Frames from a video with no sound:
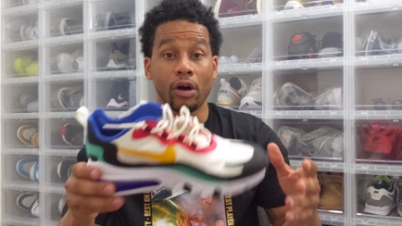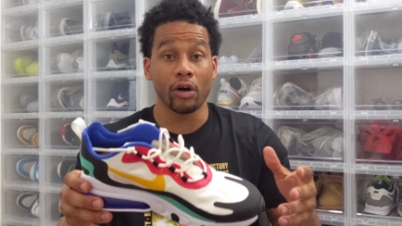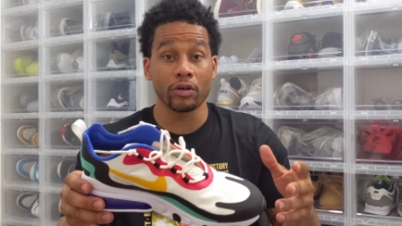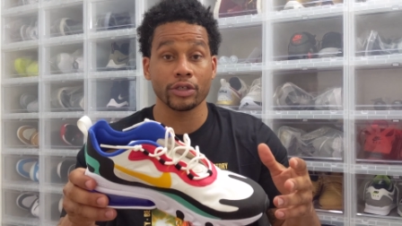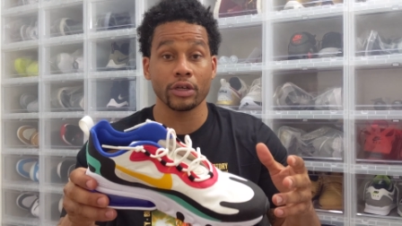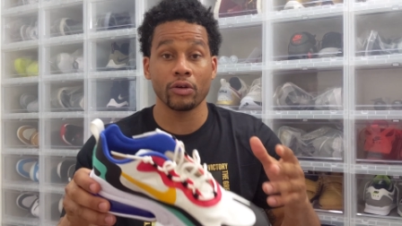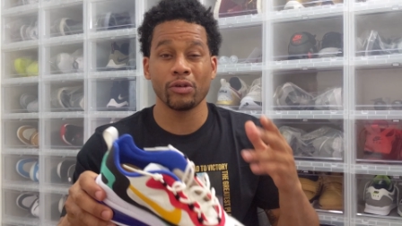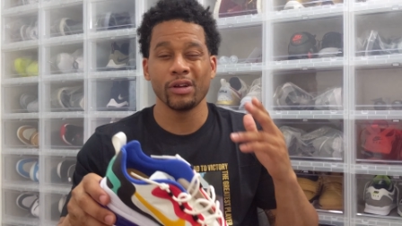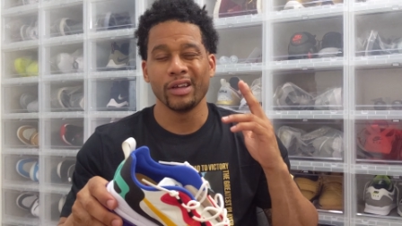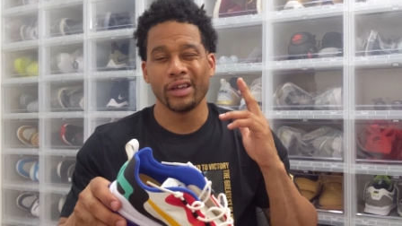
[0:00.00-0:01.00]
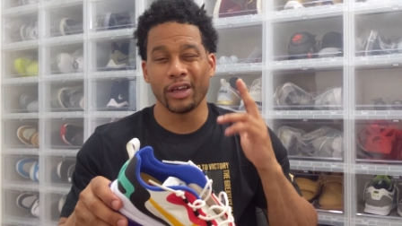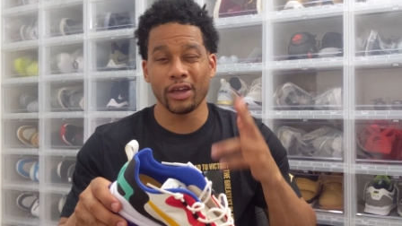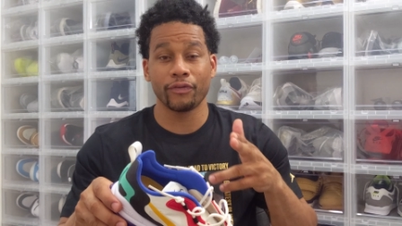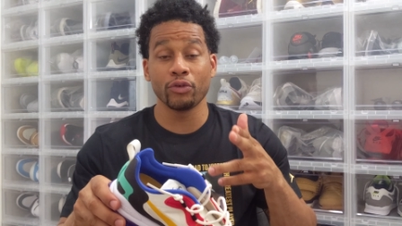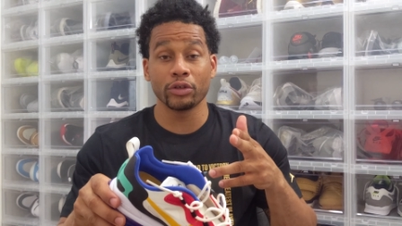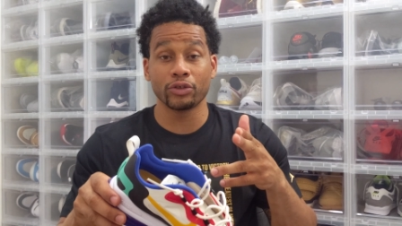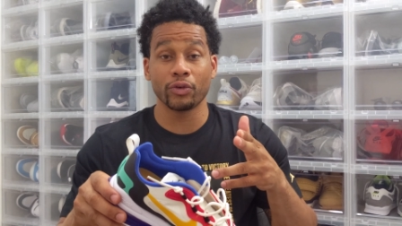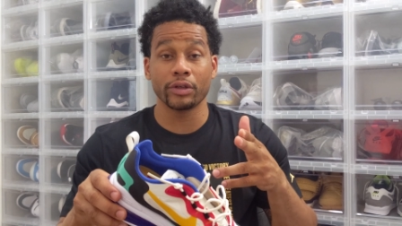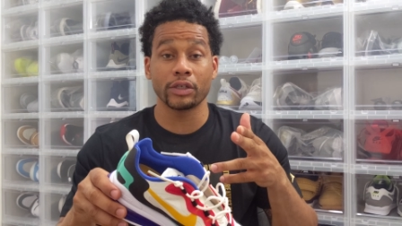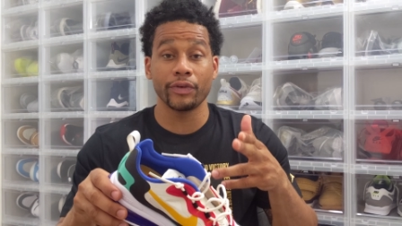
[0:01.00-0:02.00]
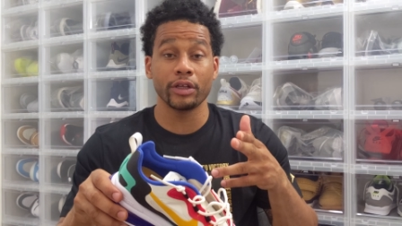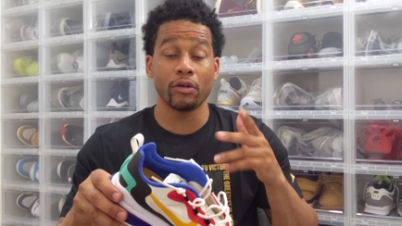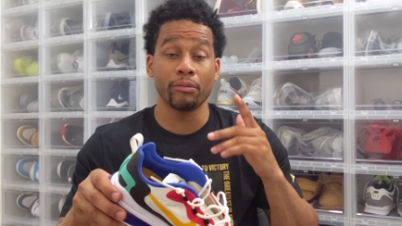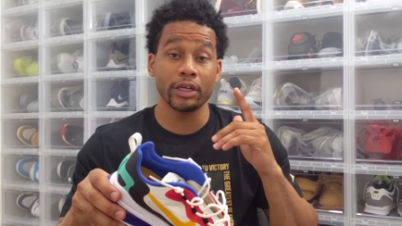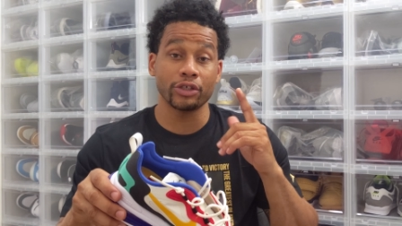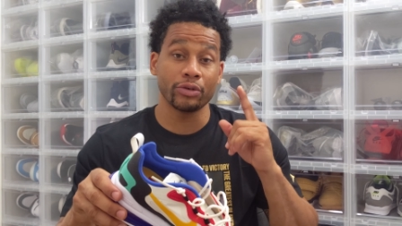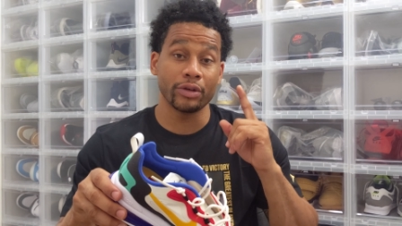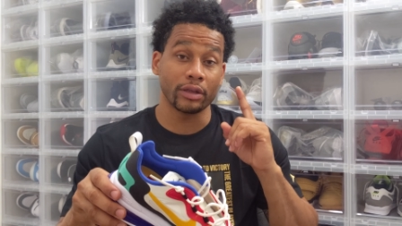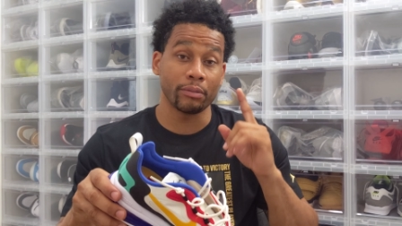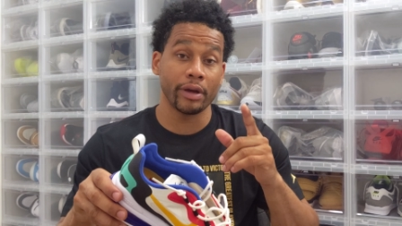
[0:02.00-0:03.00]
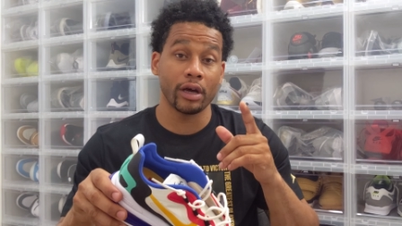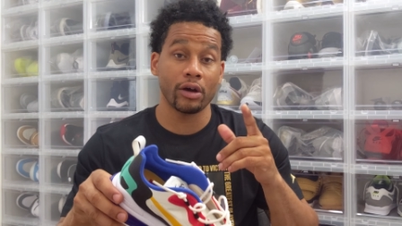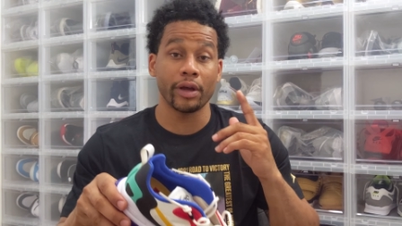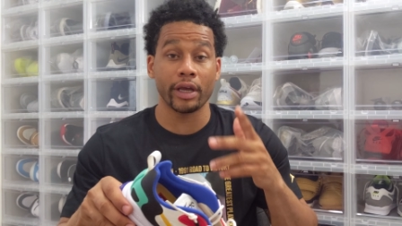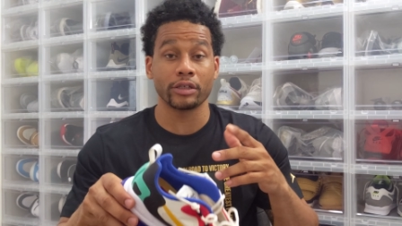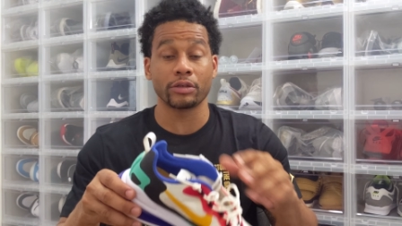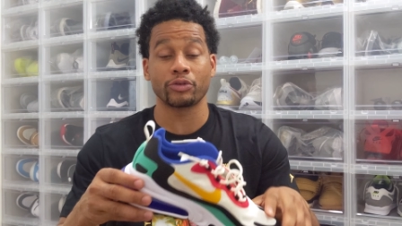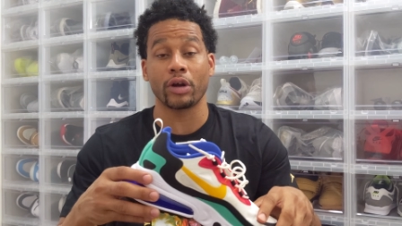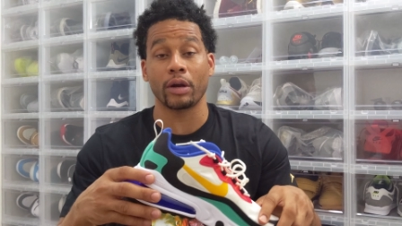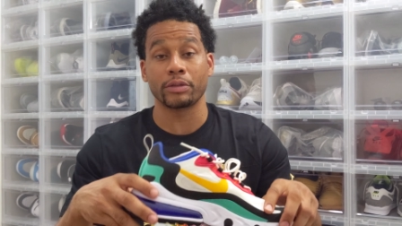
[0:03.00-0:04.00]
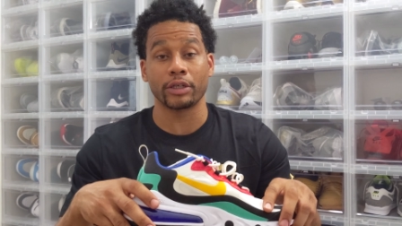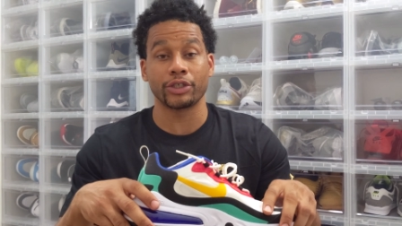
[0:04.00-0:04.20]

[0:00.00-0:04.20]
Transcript: Also, if you enjoyed this video, make sure you hit the bell and subscribe to my